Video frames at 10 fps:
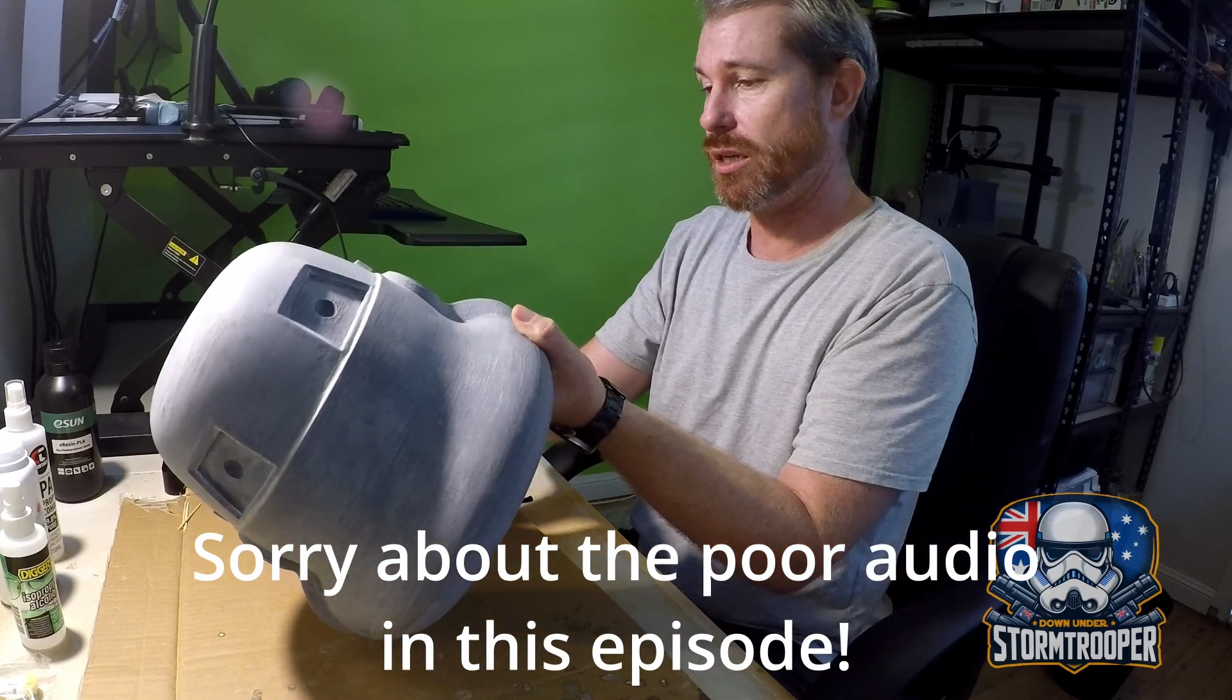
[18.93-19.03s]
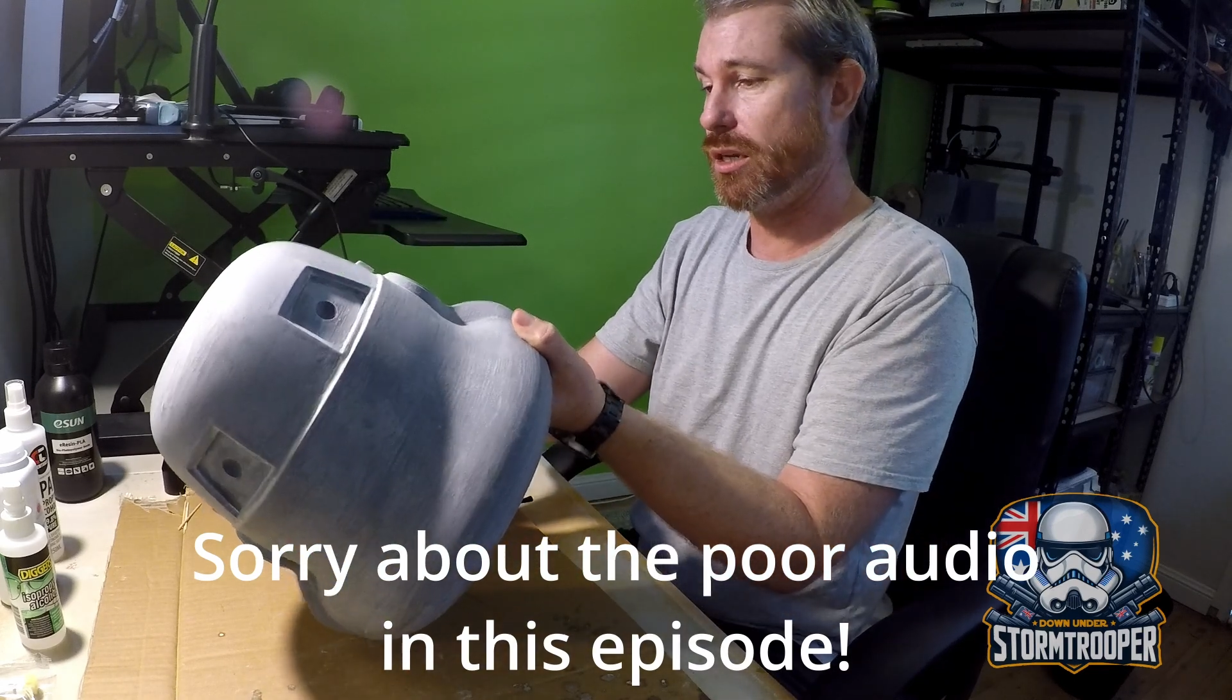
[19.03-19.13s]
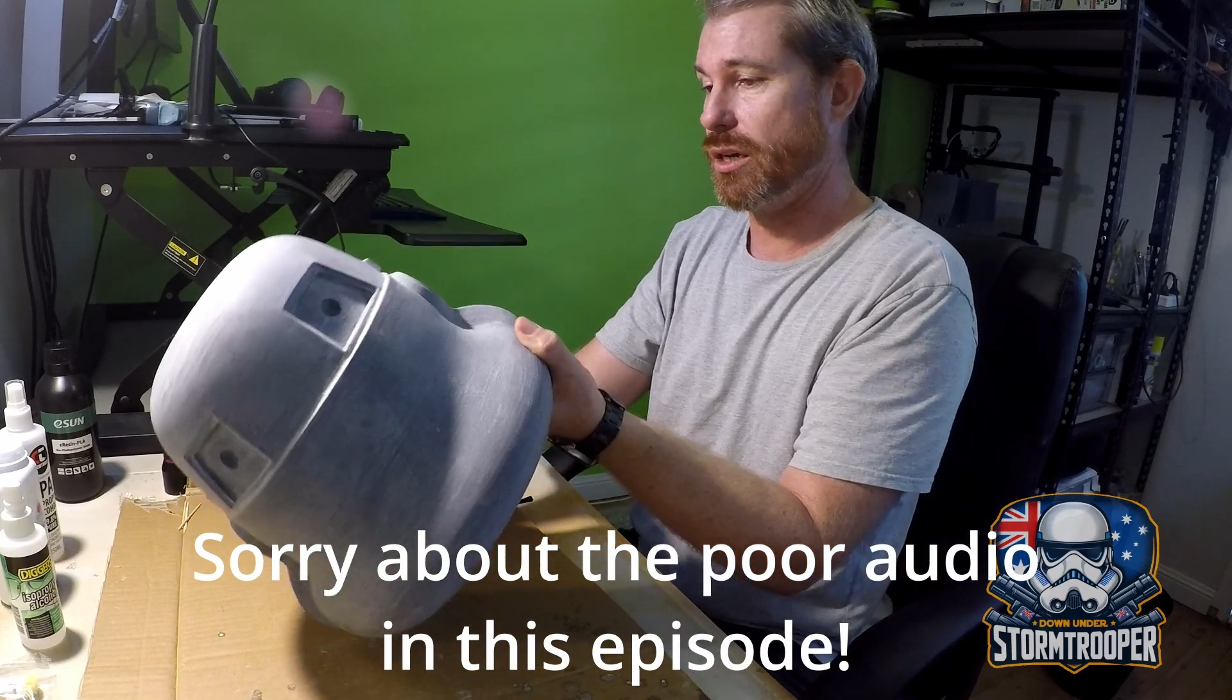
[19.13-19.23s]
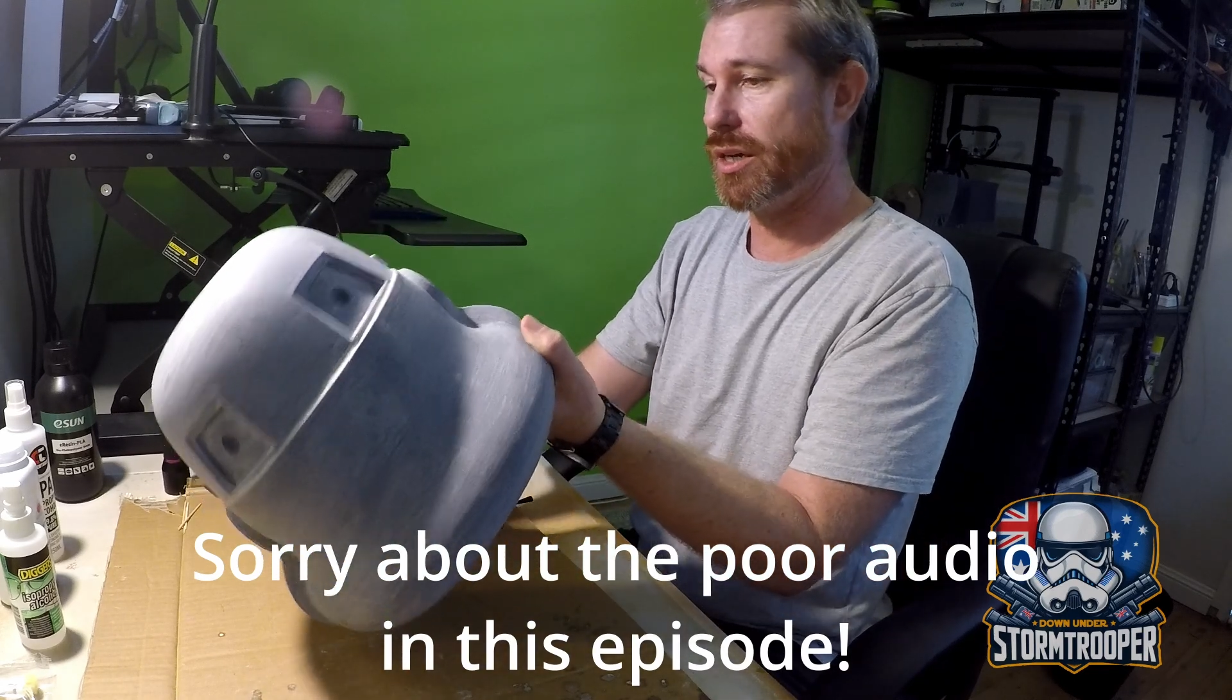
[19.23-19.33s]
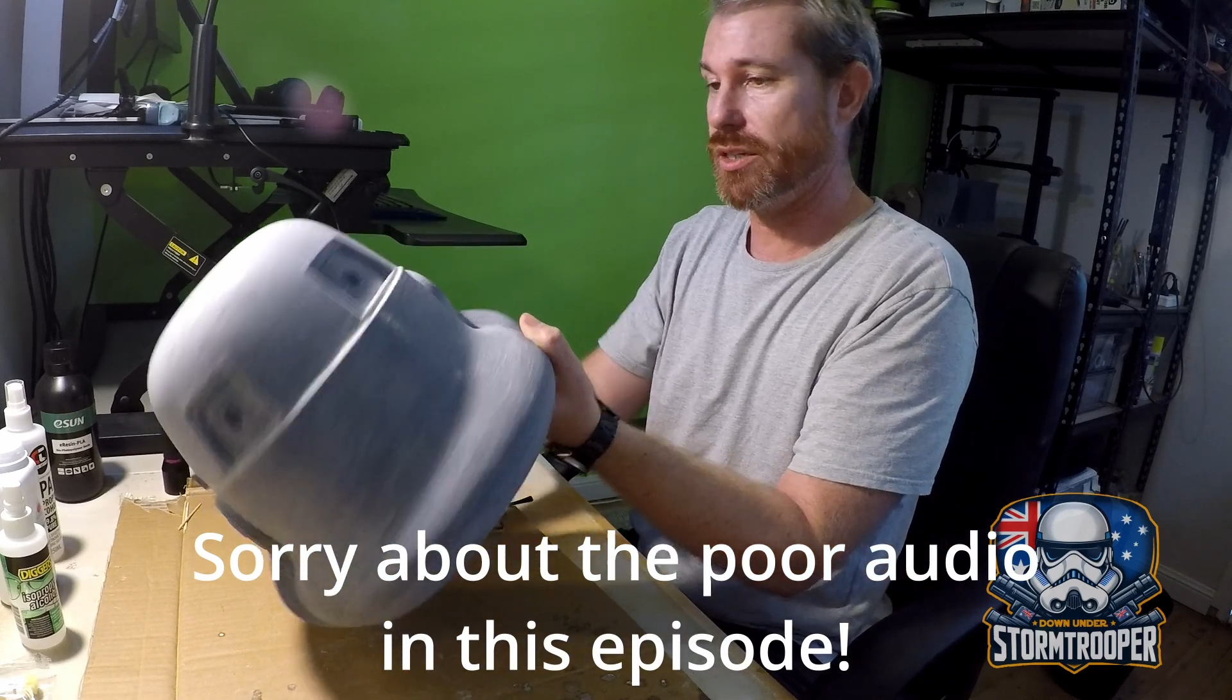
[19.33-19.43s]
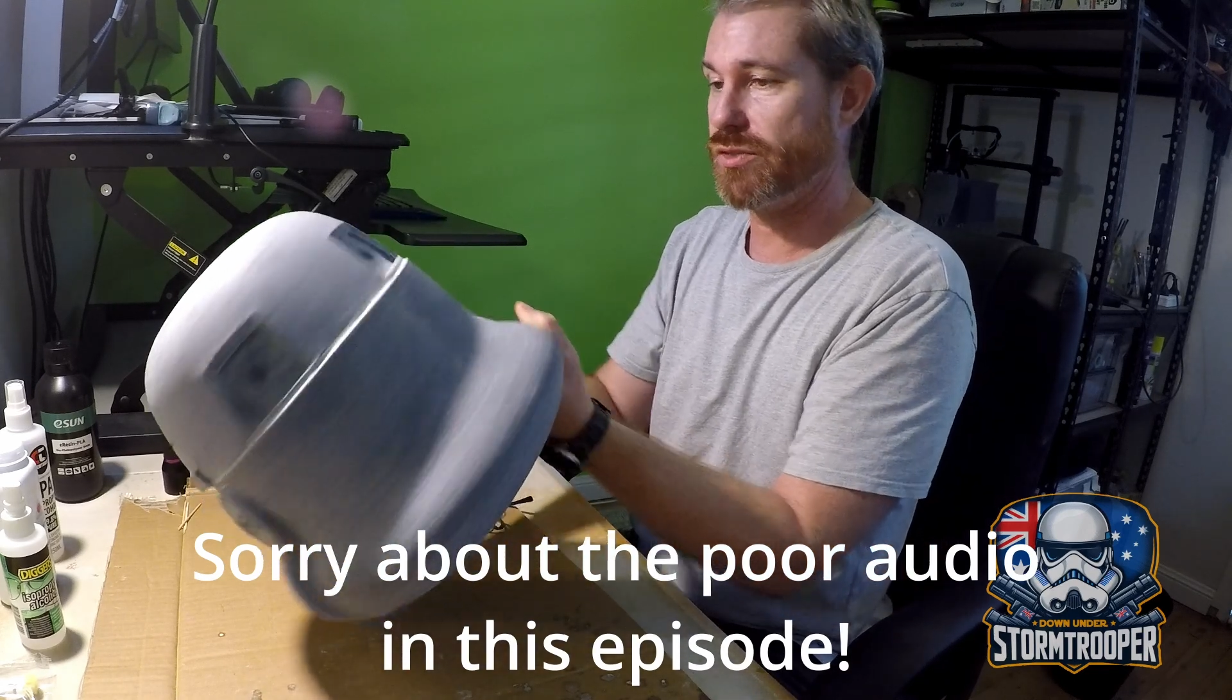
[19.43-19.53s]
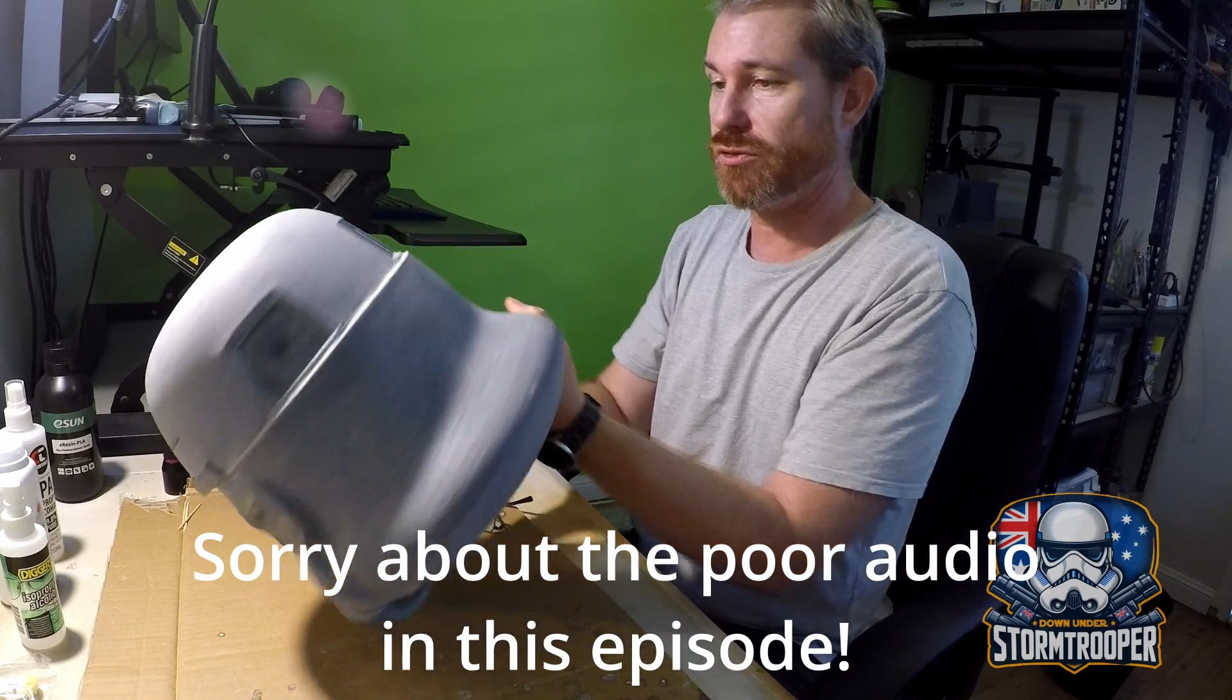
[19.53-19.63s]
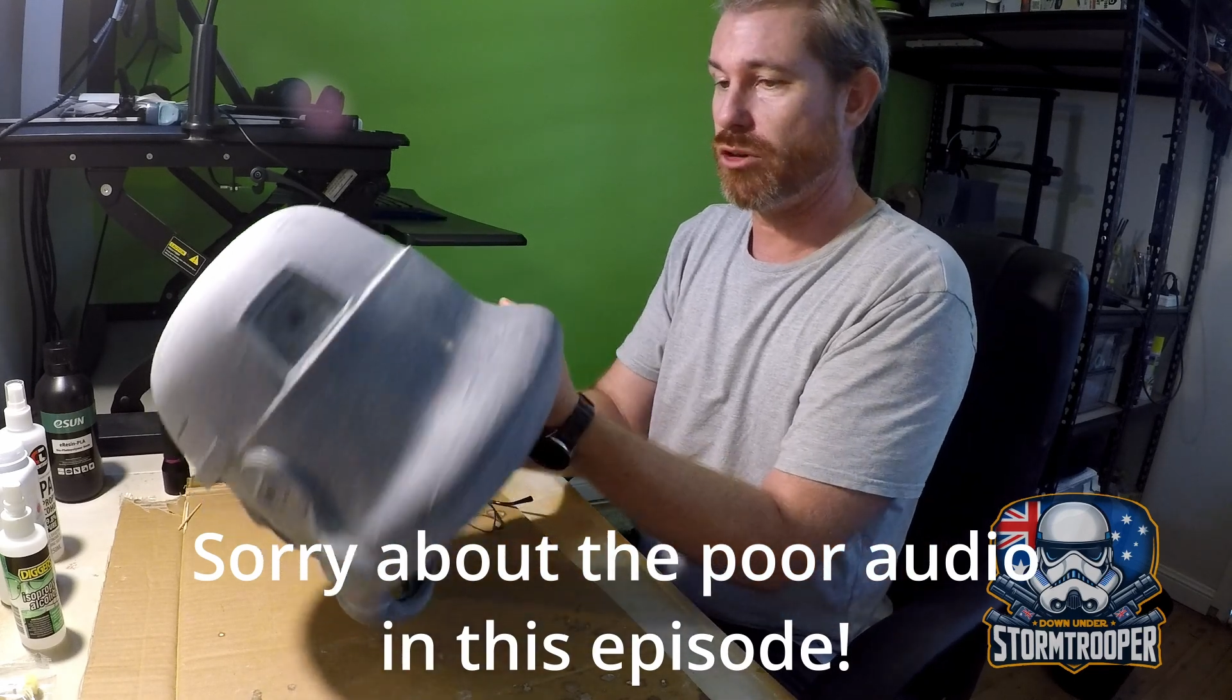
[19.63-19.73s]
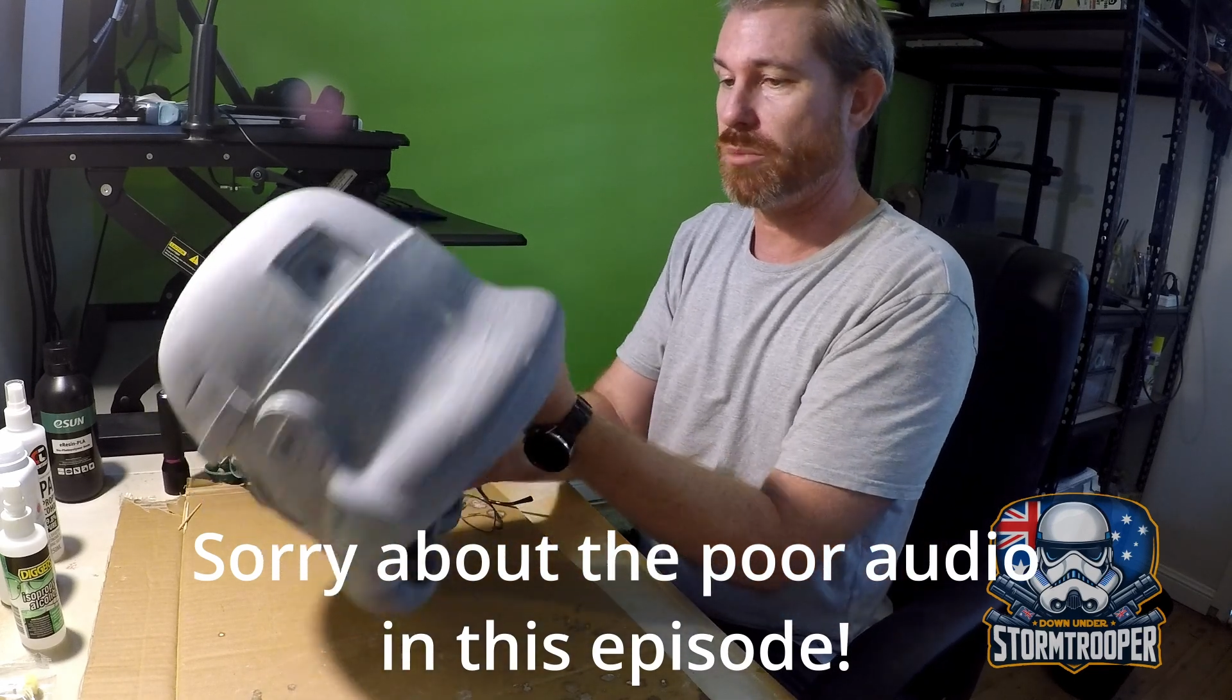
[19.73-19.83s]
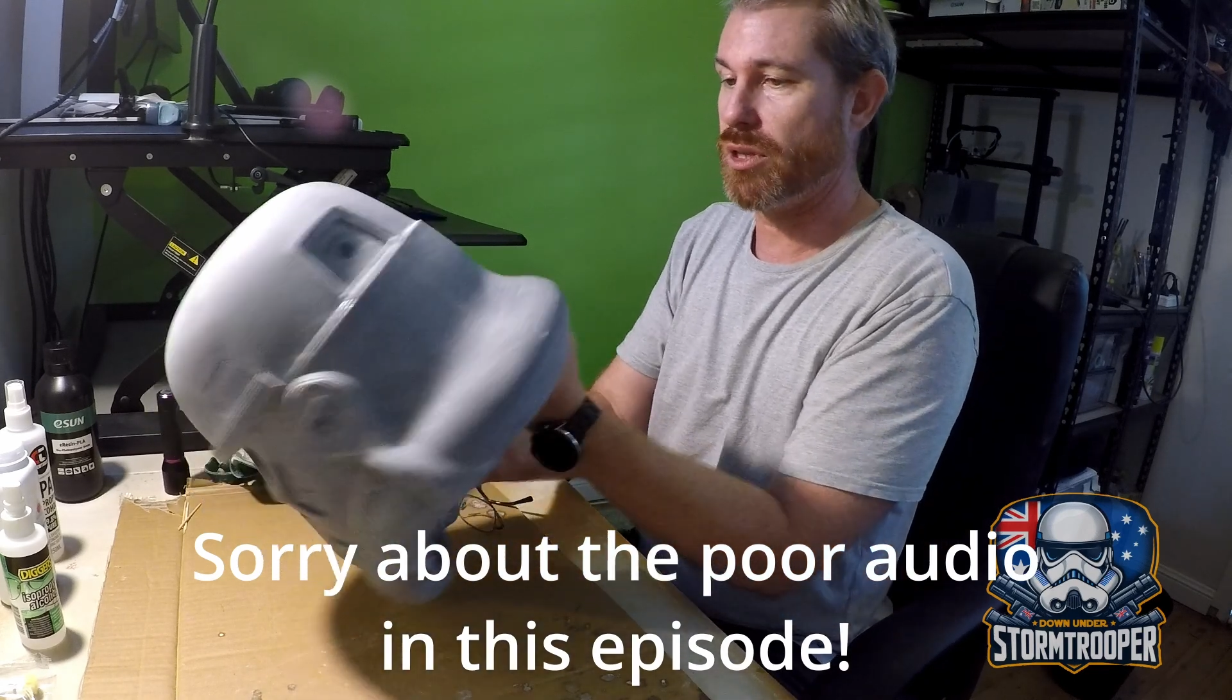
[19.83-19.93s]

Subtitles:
lines from the